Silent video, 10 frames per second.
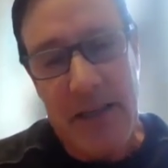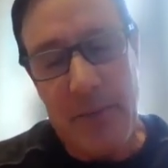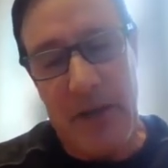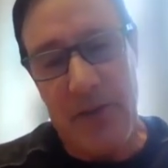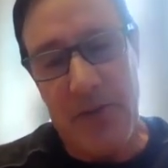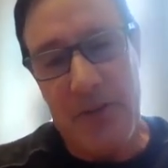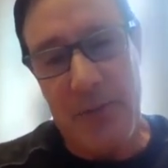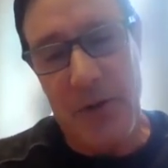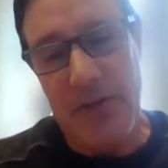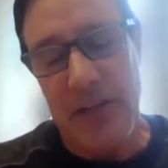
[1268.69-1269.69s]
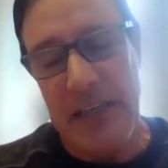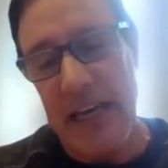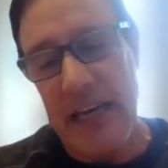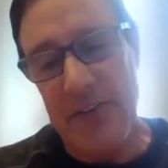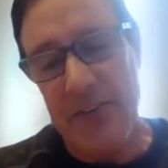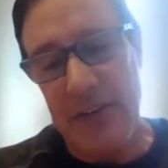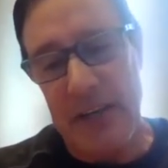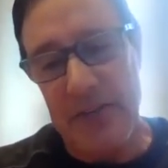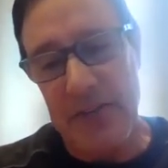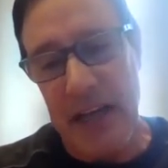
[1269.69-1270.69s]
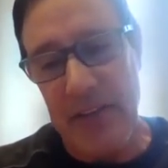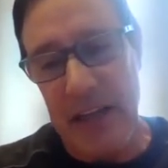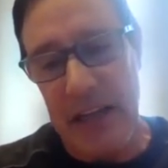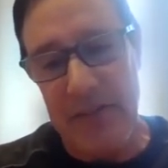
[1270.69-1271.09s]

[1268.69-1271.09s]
But there's some recent cases that have said that